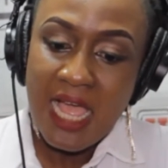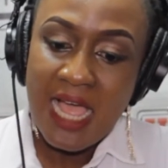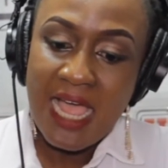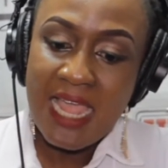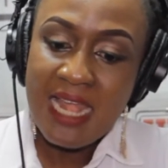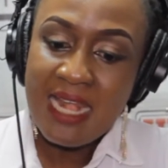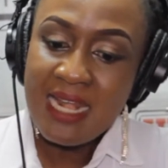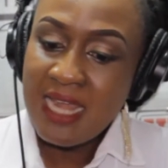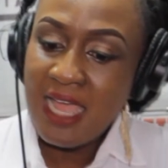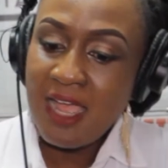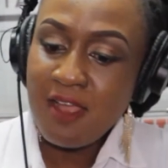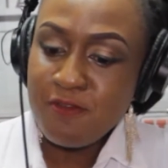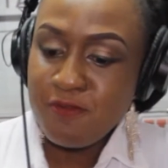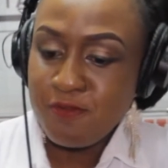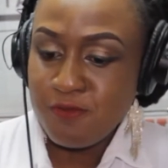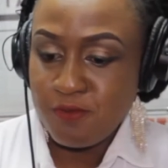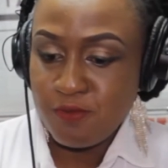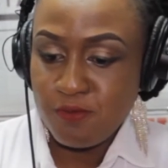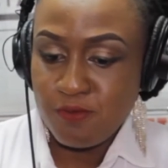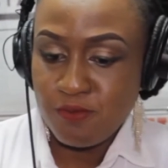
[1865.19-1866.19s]
I
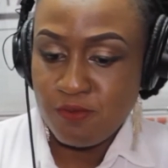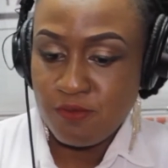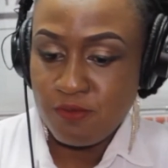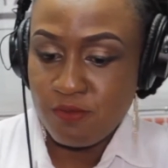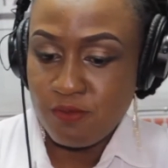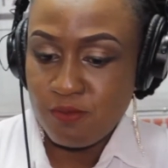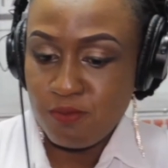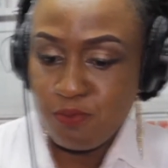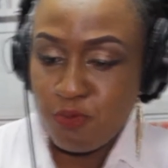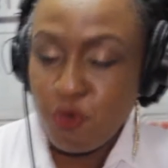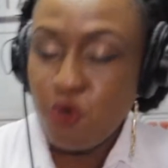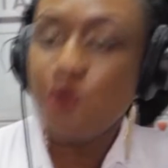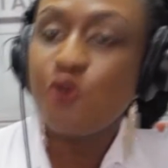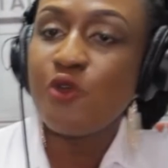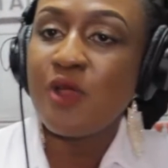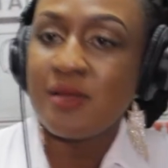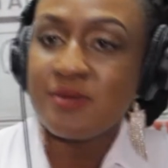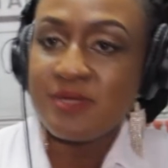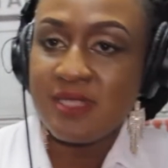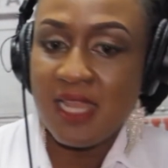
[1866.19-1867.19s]
love
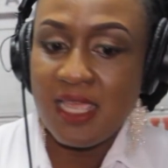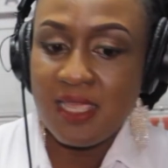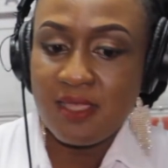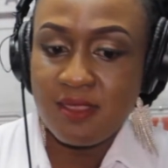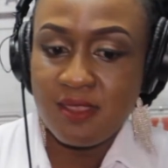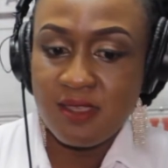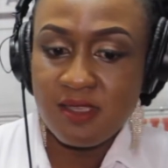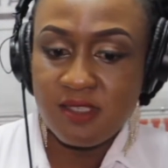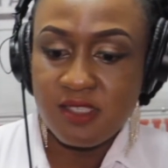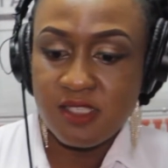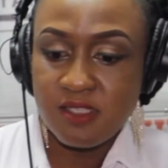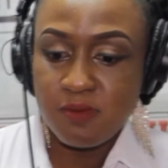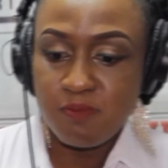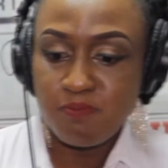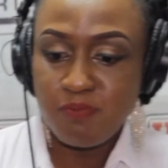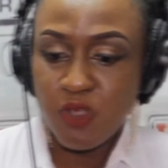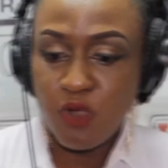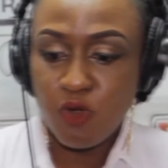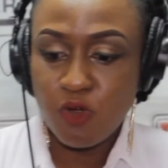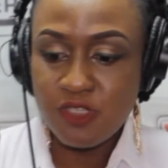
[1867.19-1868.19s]
programs like this
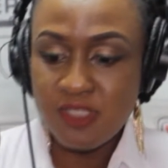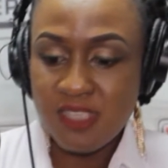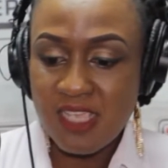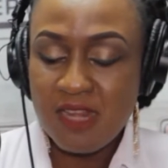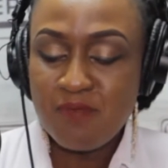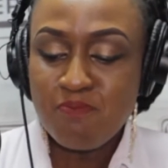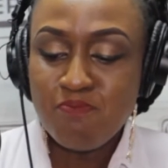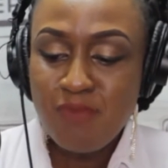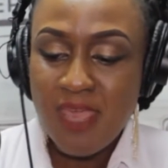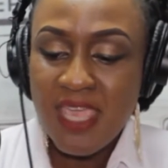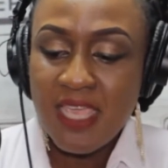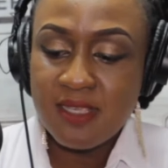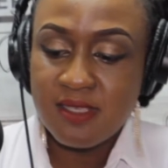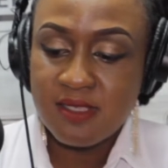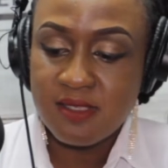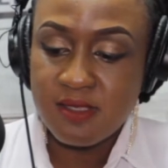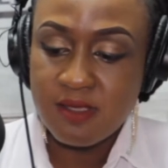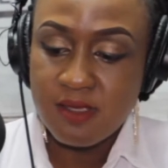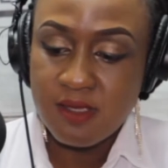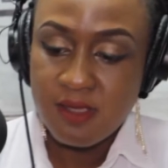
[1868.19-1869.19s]
because it
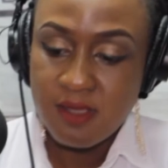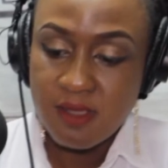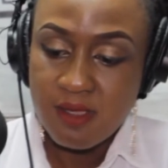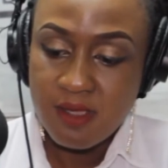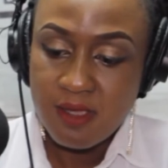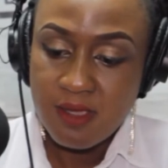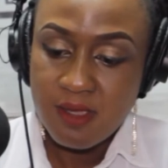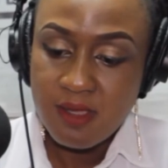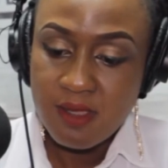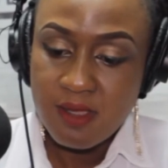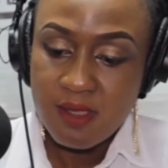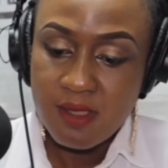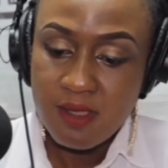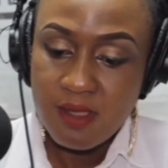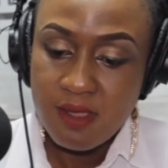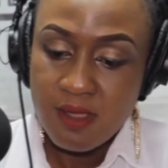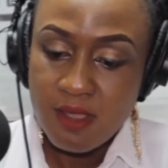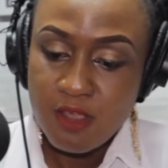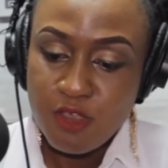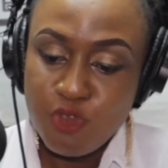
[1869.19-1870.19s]
makes
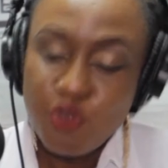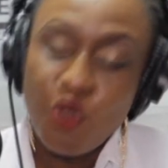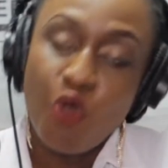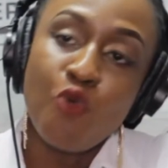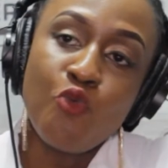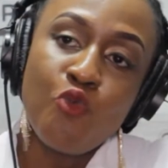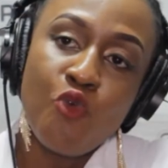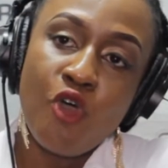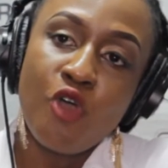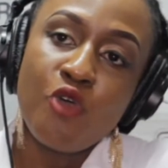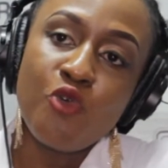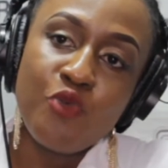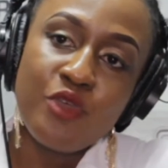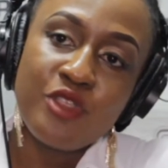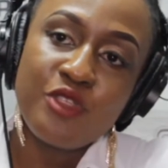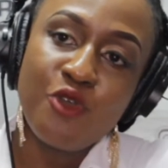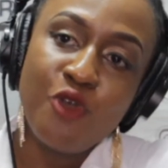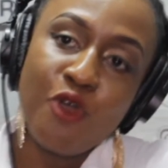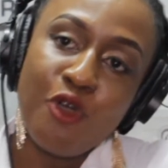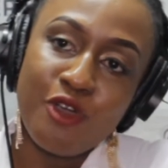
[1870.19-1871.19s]
your walk
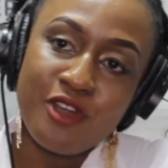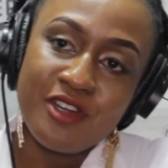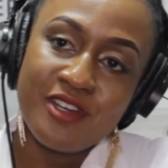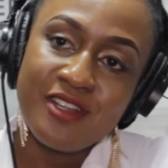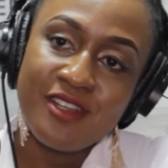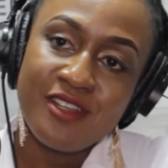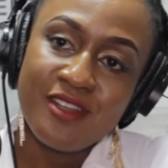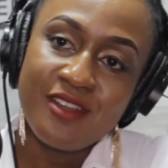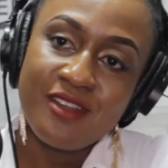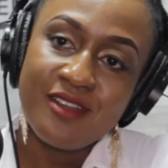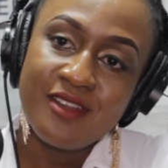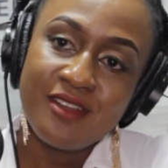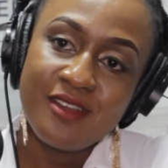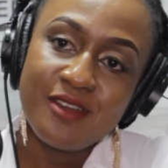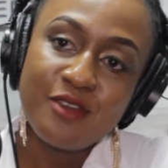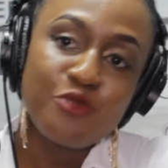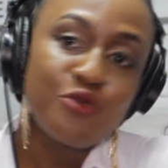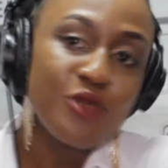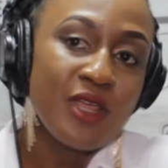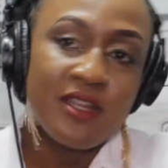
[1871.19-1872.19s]
with God
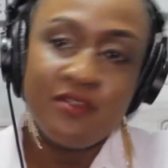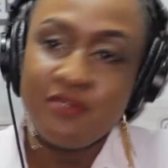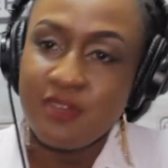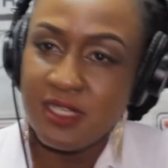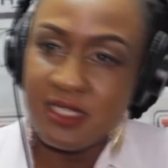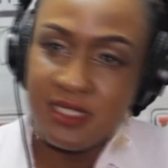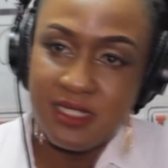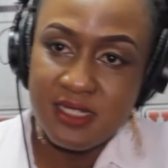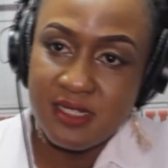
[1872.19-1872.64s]
relevant.